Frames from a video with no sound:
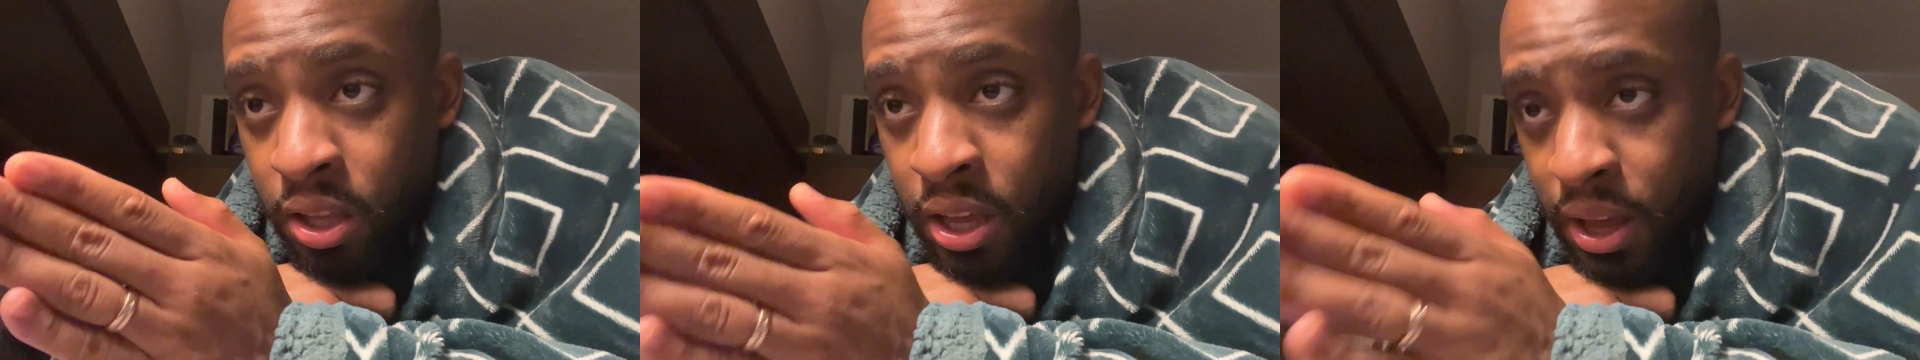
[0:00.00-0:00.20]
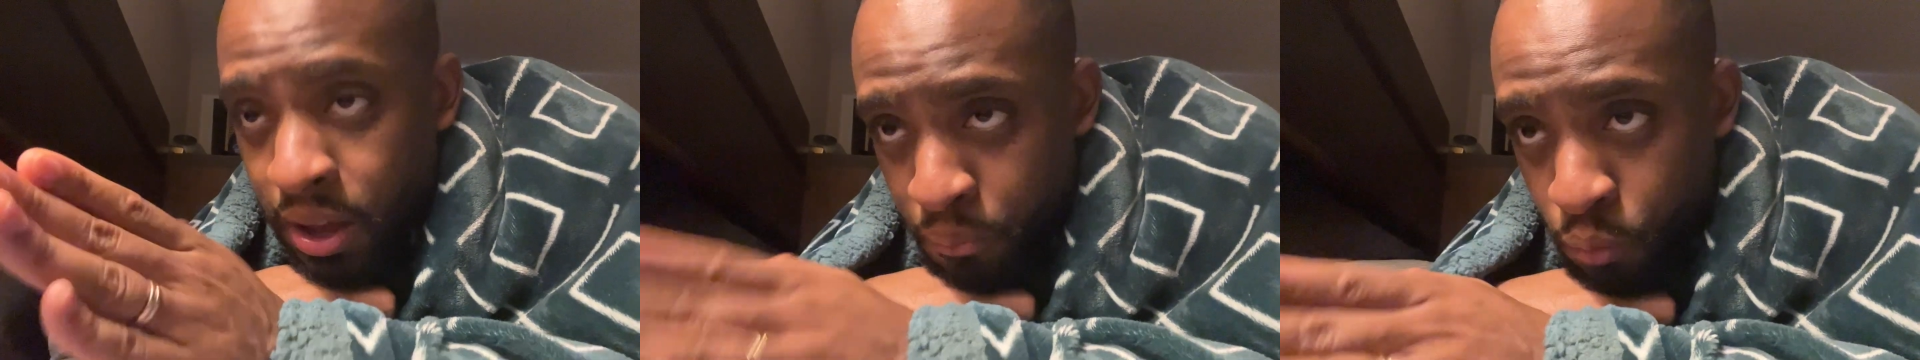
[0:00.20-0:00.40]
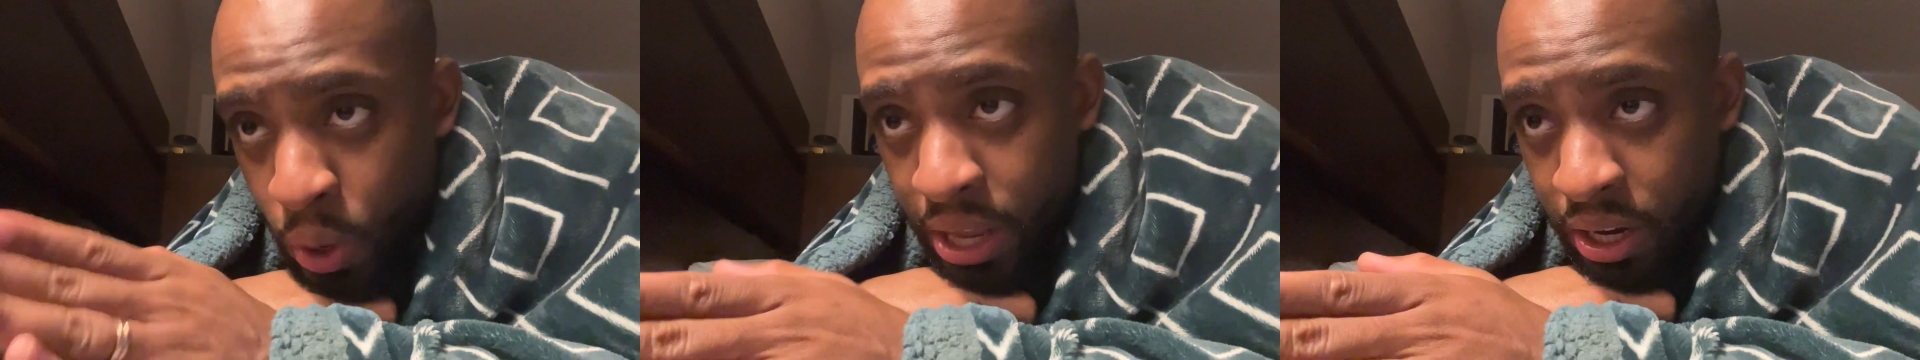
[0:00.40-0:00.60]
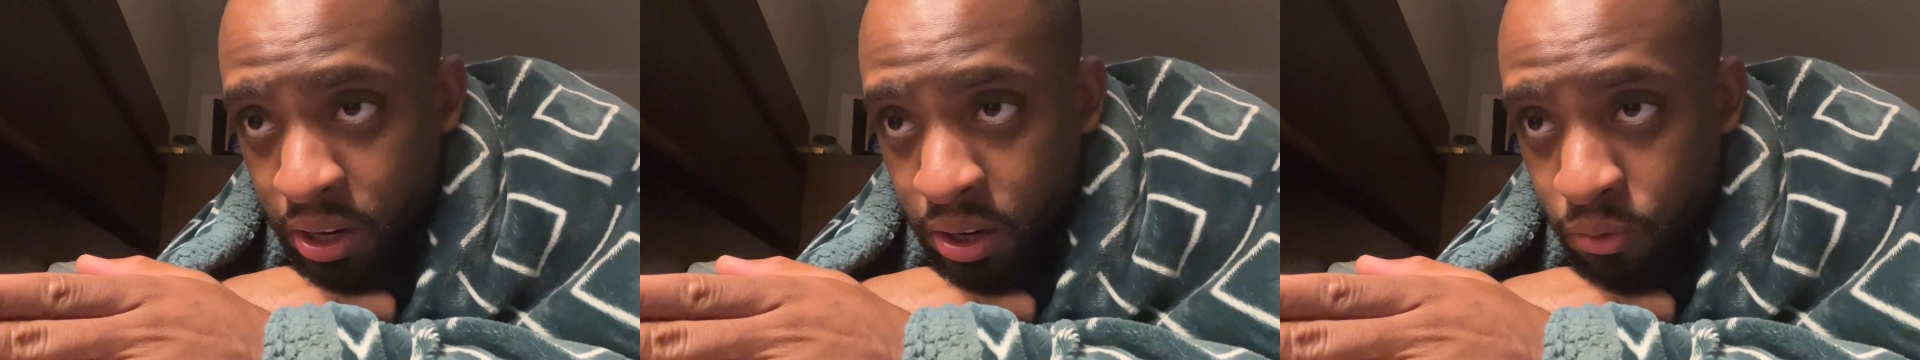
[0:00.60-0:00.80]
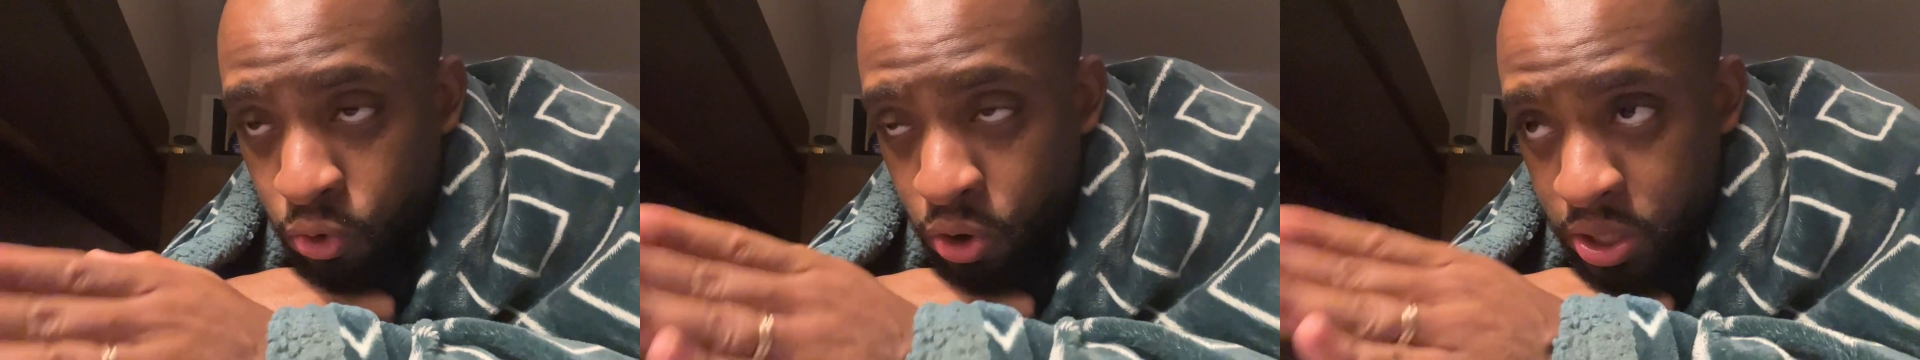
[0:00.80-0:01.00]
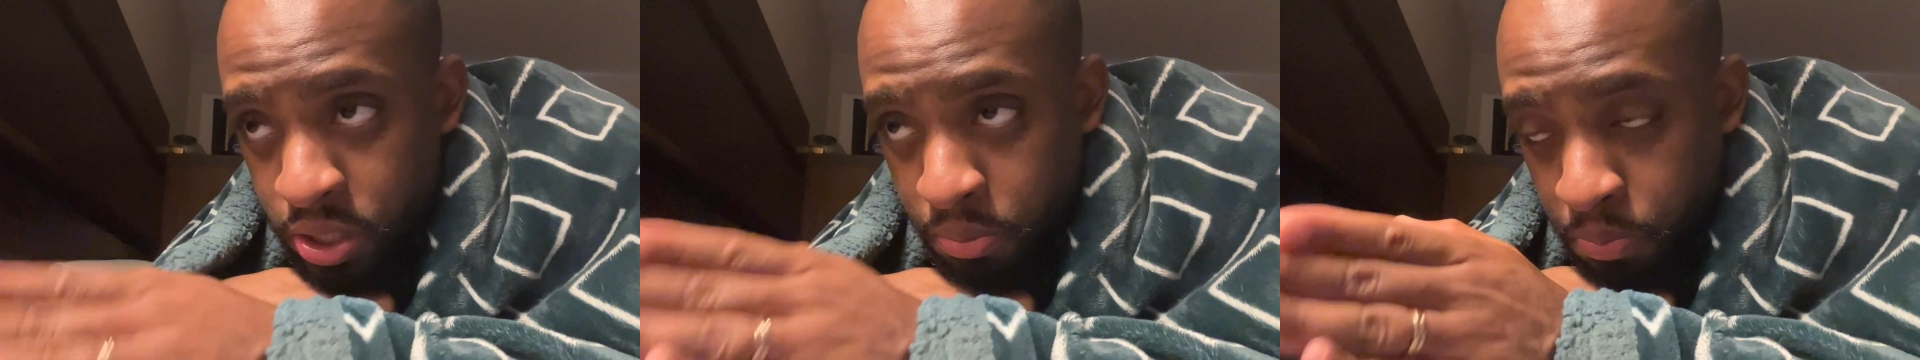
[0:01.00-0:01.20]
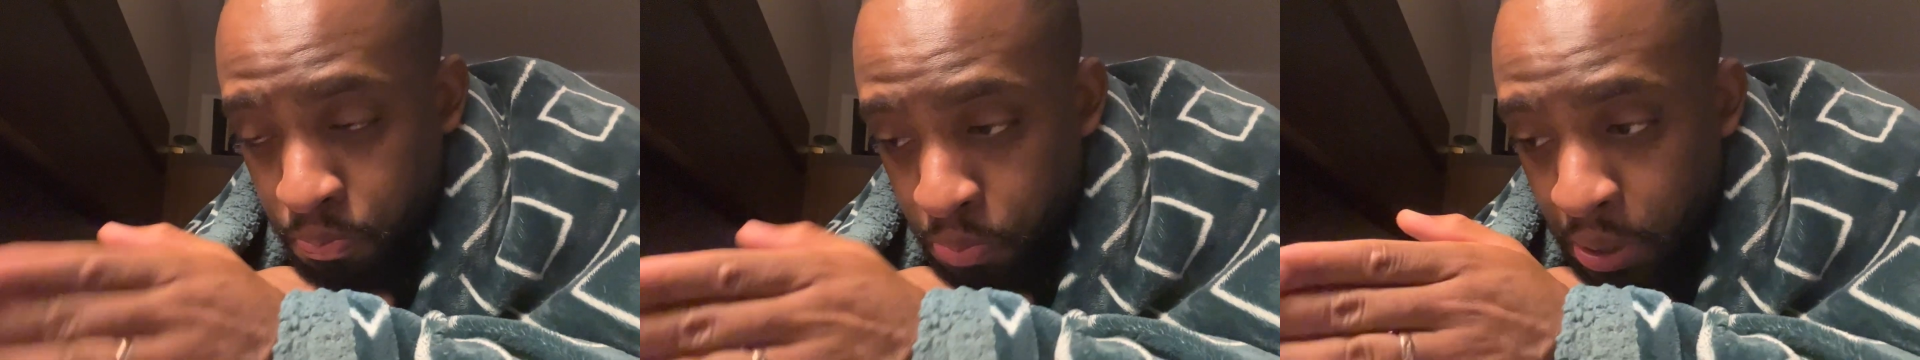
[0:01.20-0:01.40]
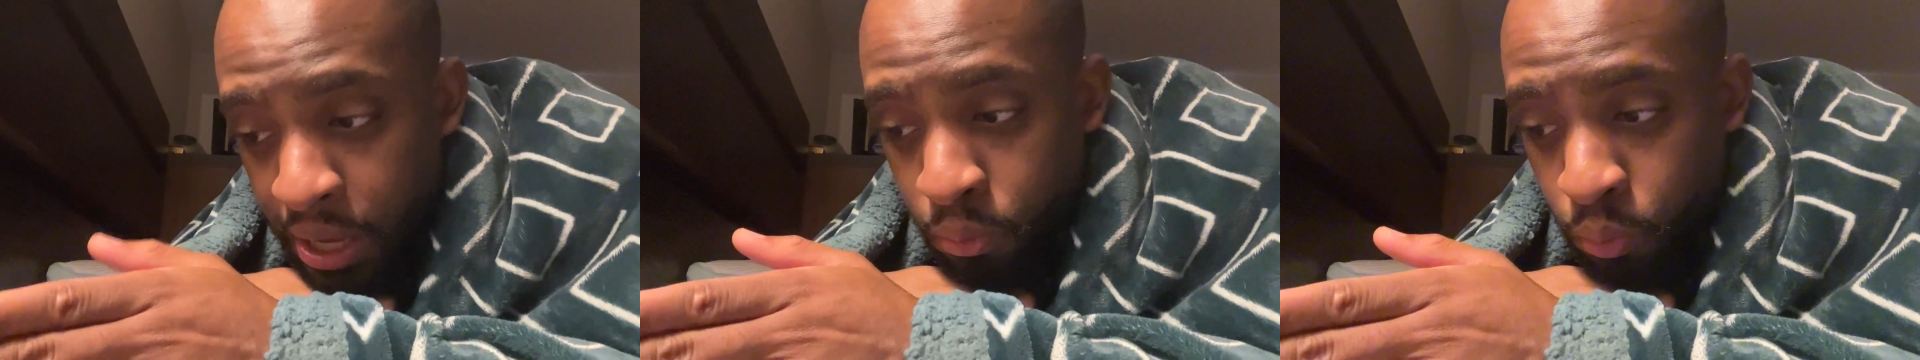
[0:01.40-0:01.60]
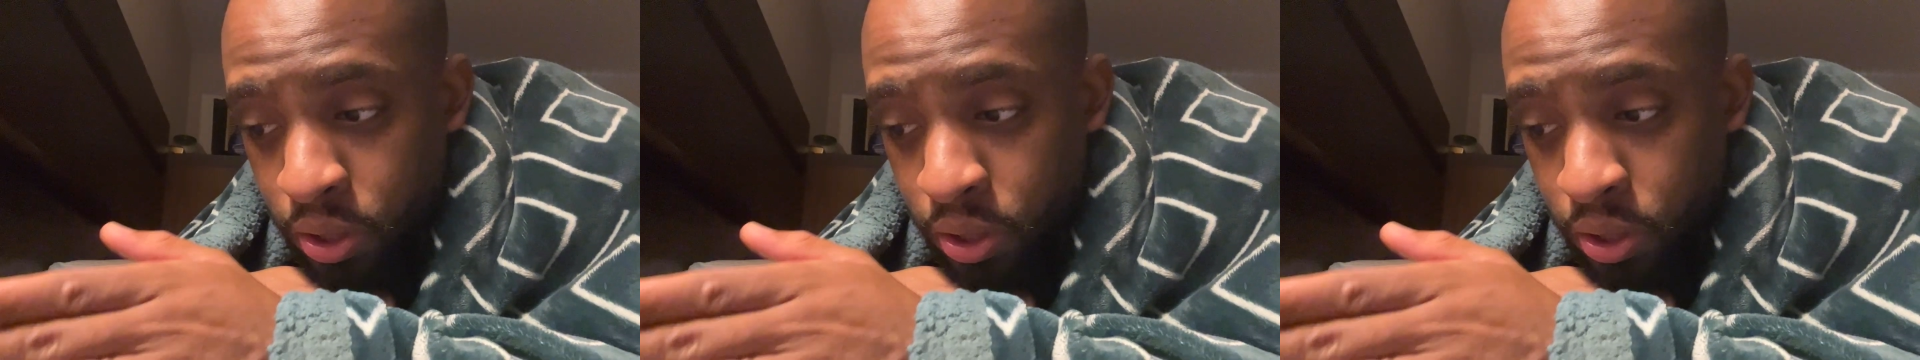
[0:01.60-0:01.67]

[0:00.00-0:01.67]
I'm waiting for it to pen